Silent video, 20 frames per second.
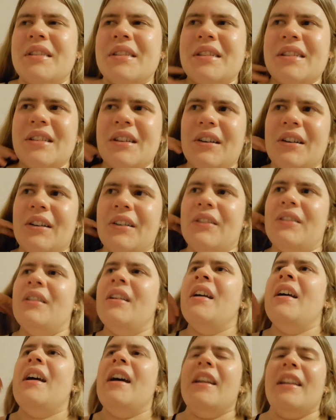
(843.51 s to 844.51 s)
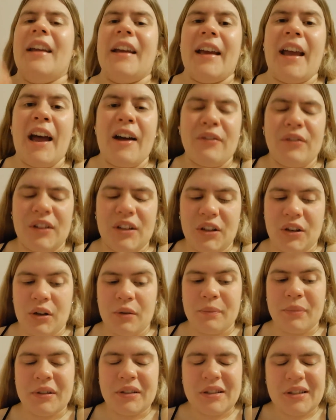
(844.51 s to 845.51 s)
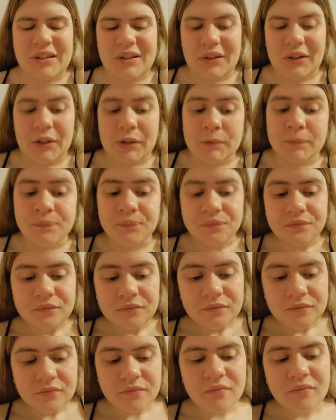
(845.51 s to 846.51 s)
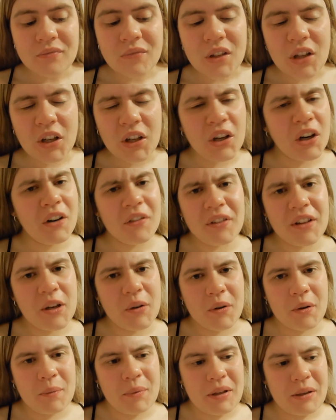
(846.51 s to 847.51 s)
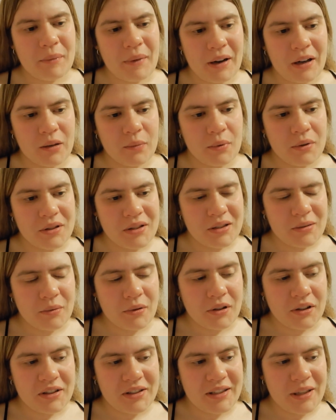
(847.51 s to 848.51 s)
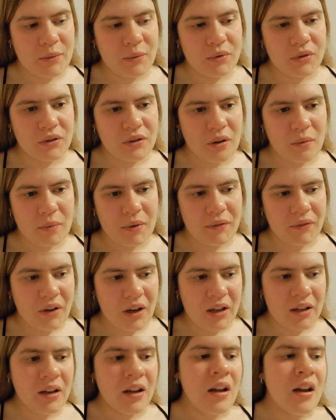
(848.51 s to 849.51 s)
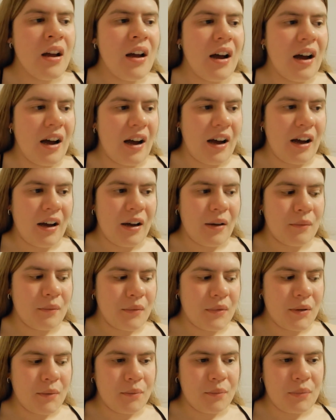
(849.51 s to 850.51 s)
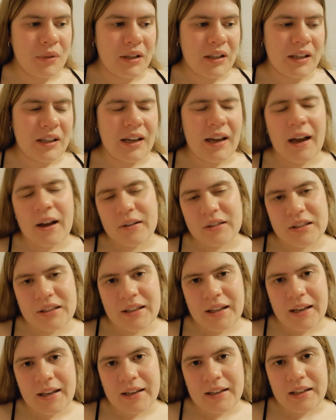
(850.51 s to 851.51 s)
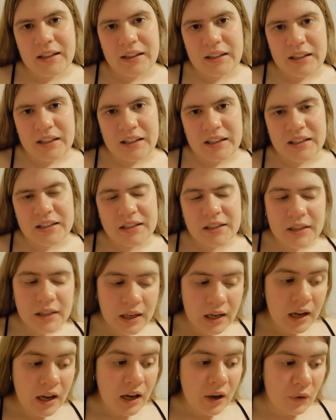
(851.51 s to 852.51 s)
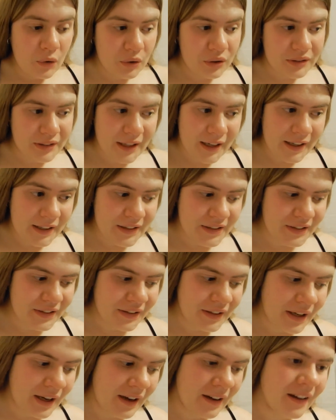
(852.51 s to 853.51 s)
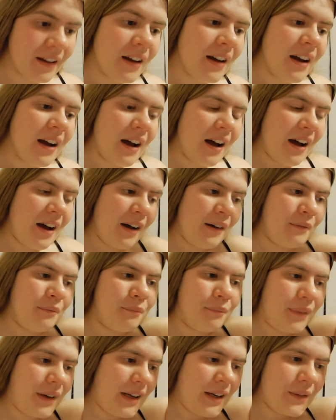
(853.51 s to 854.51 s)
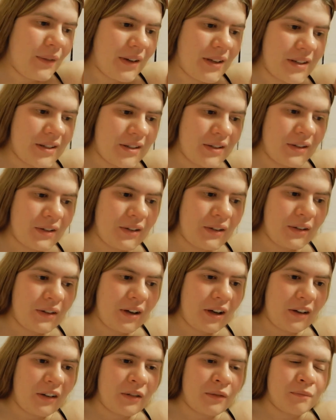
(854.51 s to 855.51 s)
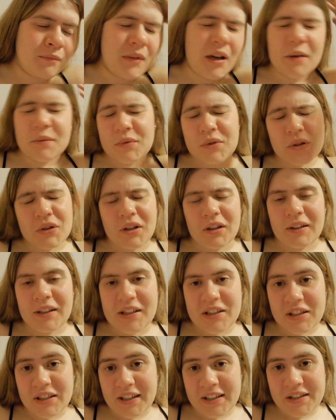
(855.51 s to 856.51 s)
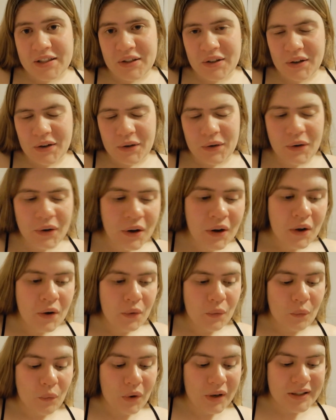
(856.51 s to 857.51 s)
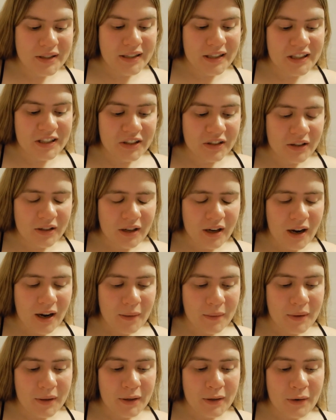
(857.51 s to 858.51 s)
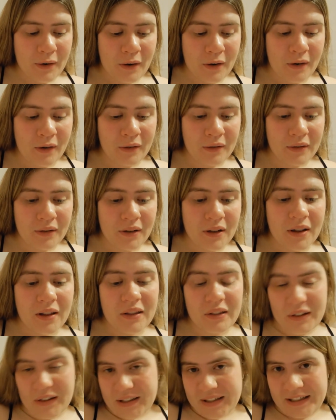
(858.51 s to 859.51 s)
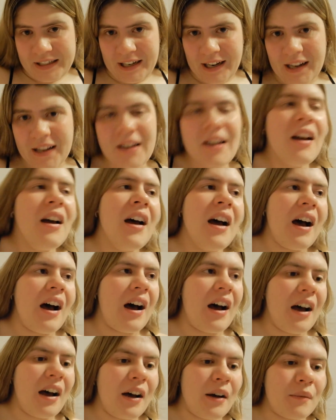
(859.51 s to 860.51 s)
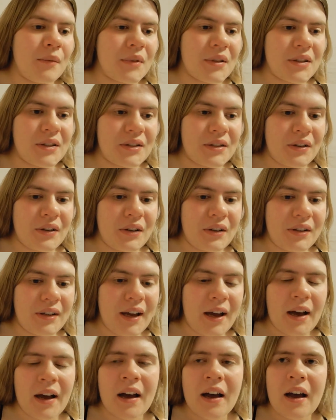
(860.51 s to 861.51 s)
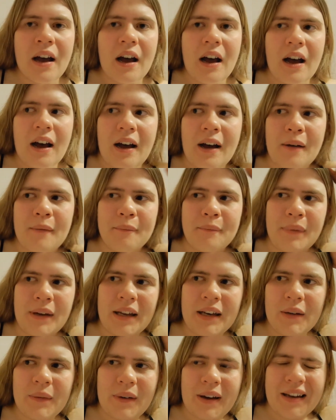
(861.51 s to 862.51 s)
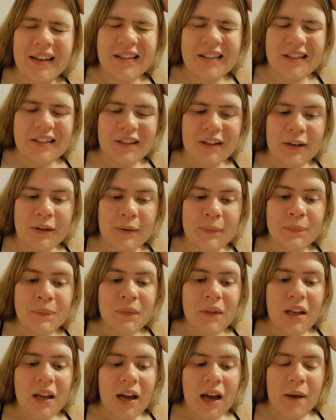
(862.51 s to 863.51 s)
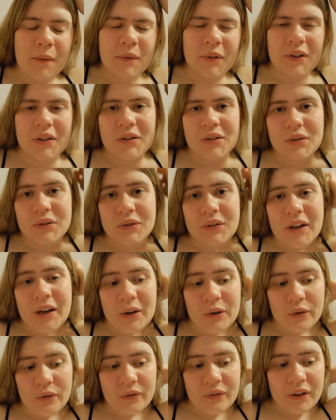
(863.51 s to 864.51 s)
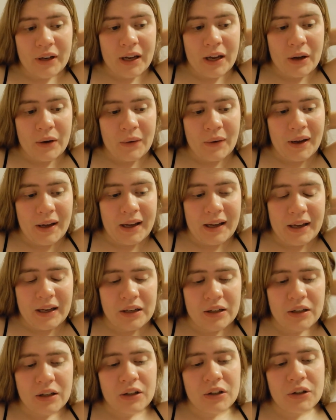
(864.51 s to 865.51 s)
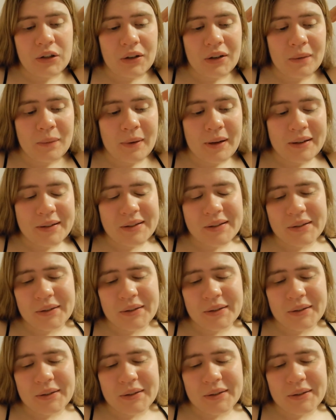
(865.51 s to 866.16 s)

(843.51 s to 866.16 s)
So and like out in the open, so hopefully I won't be in macropods tomorrow because that would not be fun, being out there in the heat all day. So yeah, but anyway, so I'm sure I'll let you guys know what section I'm in on Thursday. So yeah, but anyway, so I'm going to head off for now and go to bed.